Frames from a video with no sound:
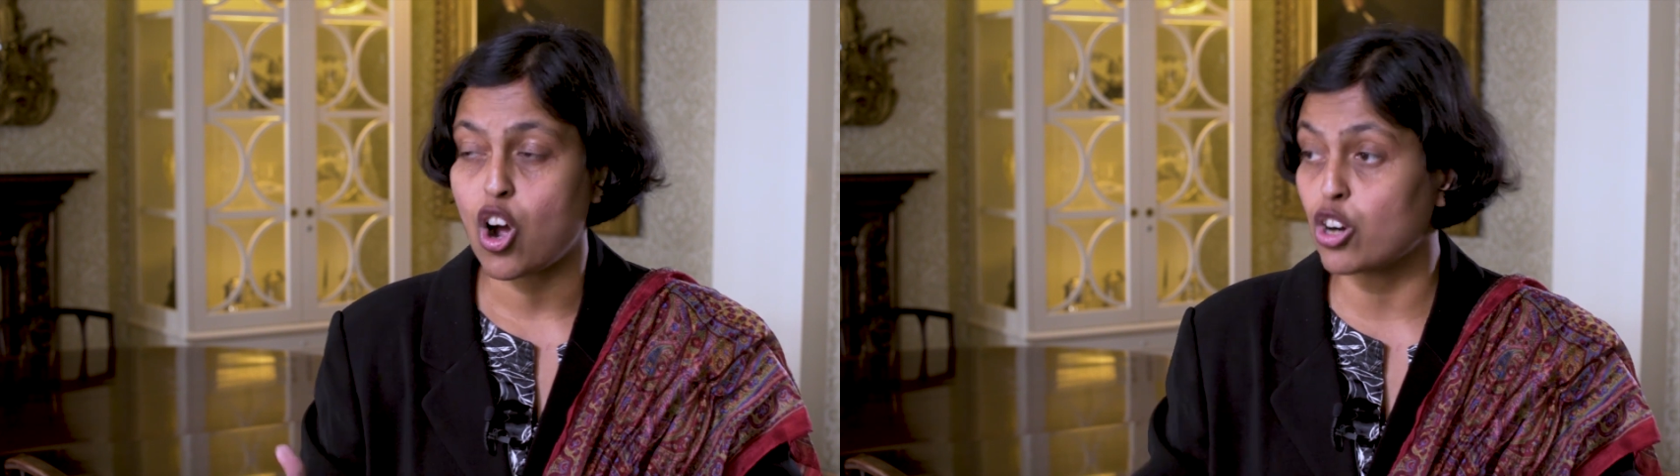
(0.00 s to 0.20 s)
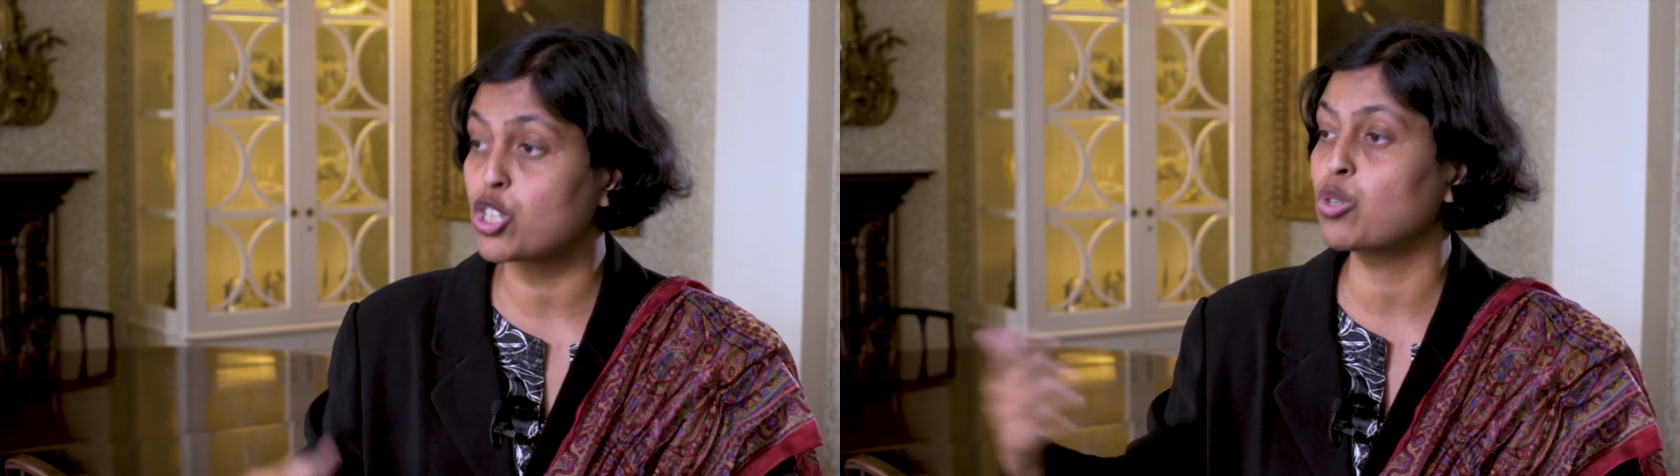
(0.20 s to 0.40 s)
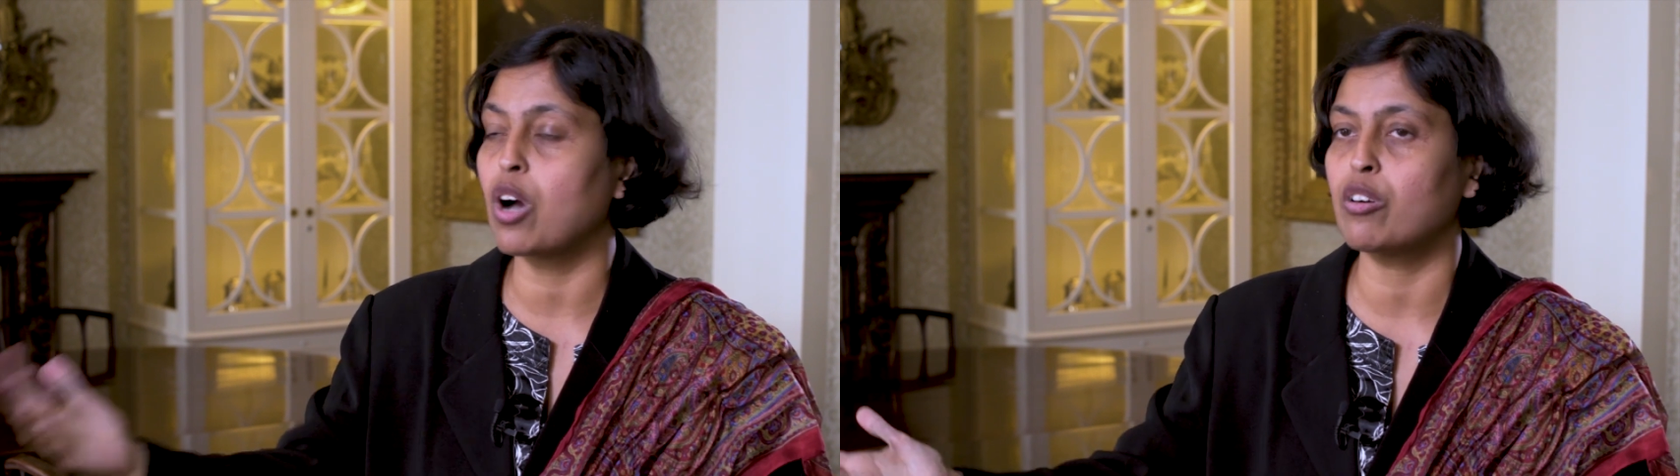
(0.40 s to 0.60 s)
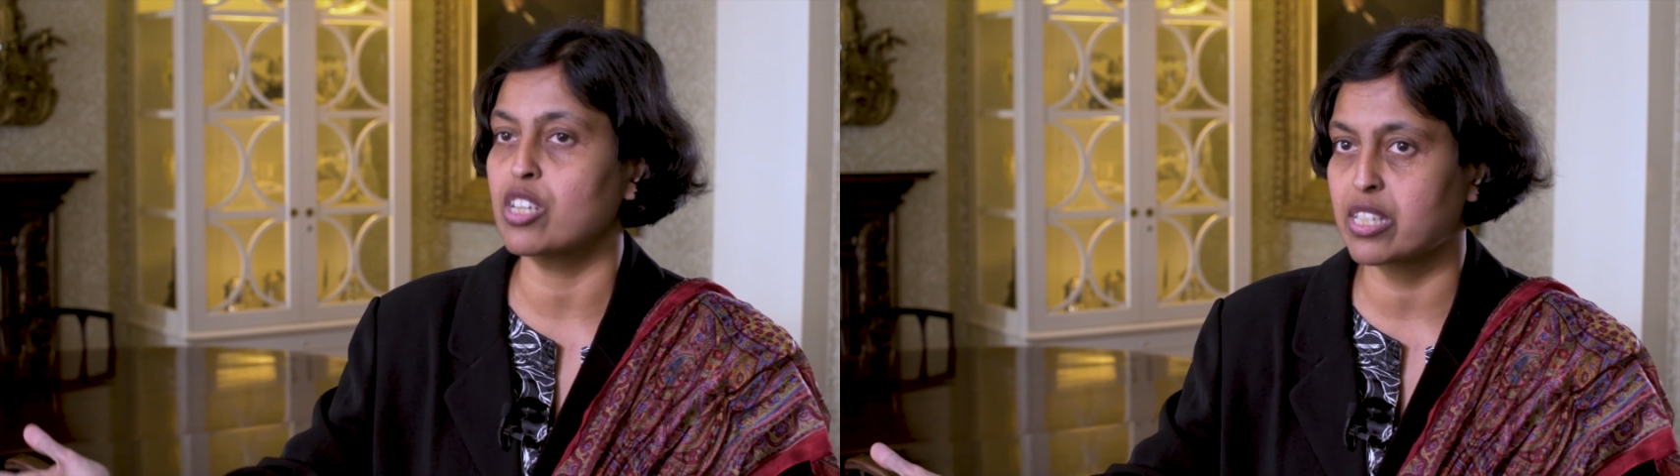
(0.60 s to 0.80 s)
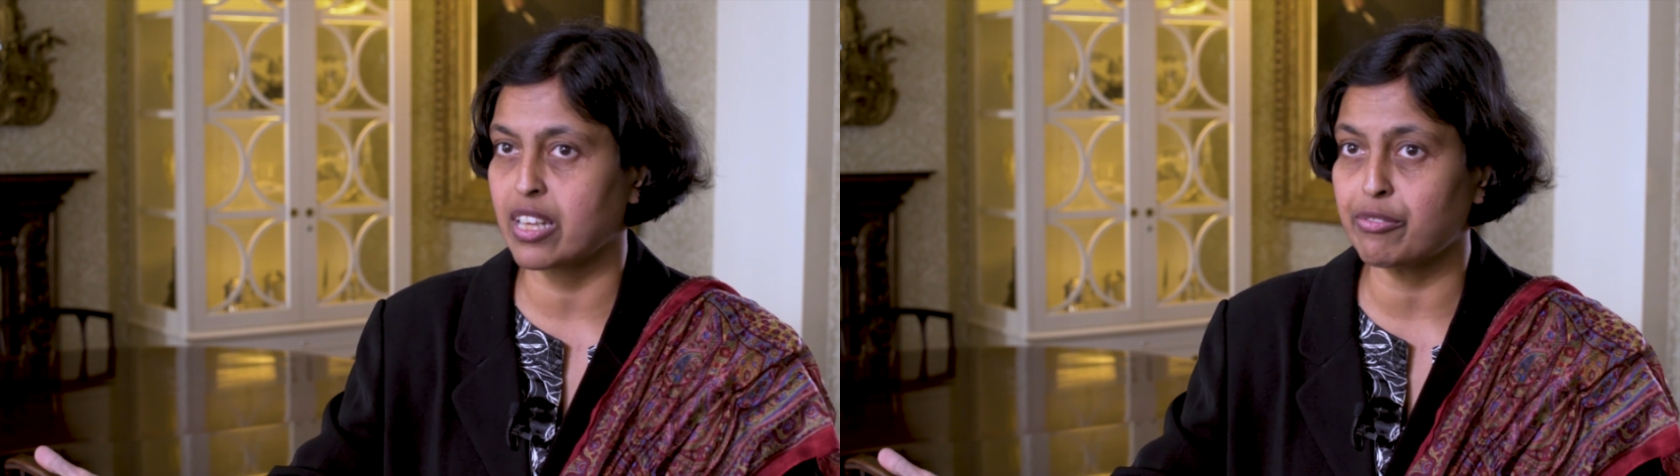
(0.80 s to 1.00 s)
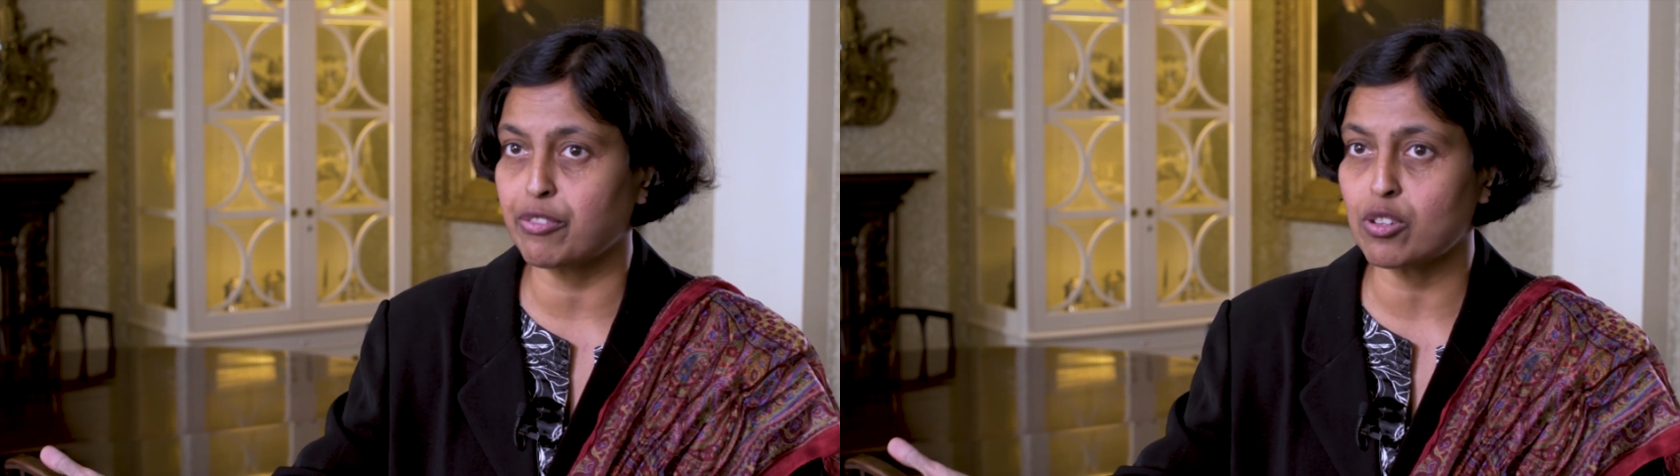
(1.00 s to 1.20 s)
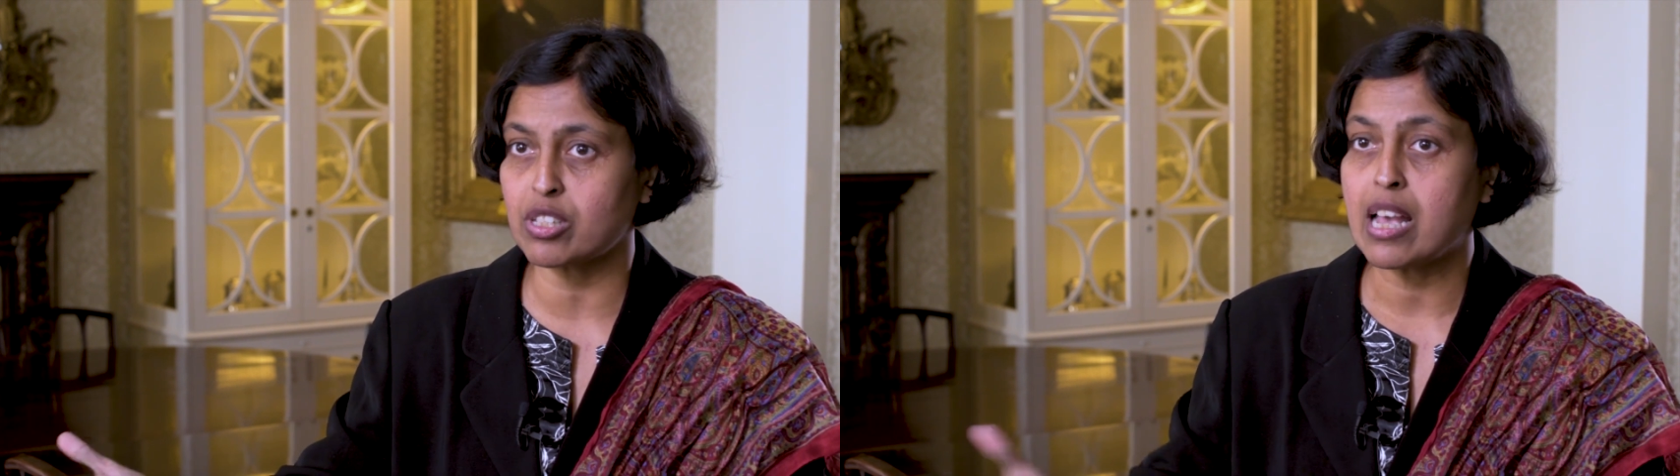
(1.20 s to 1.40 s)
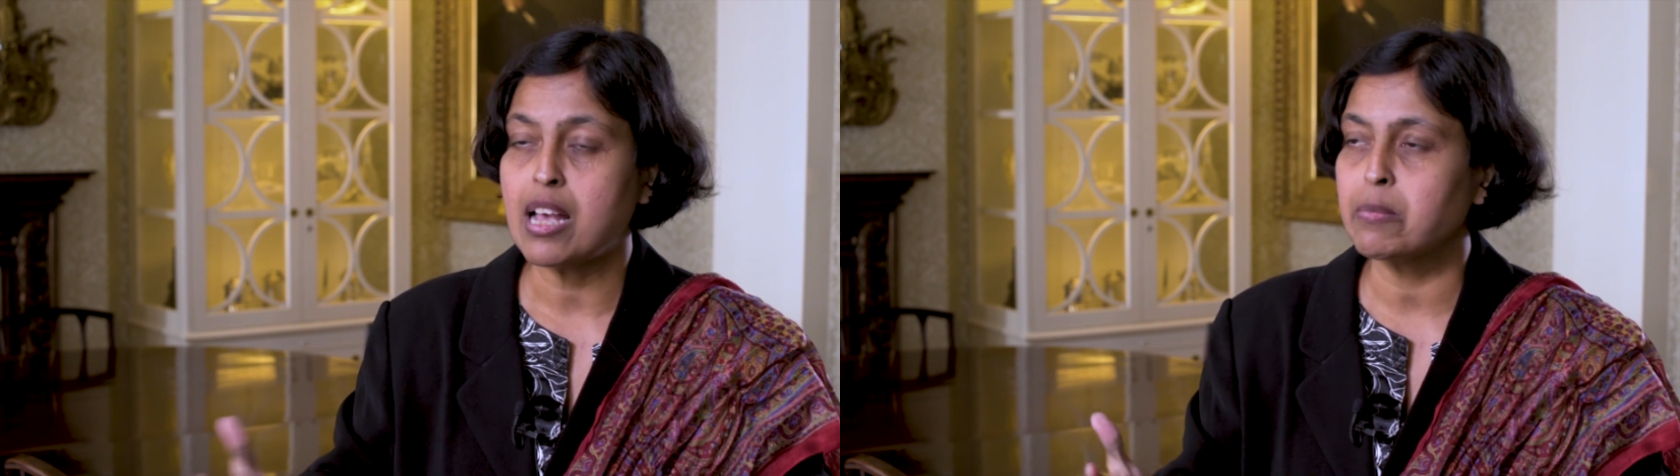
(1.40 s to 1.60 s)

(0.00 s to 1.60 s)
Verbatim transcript: or to our CFOs,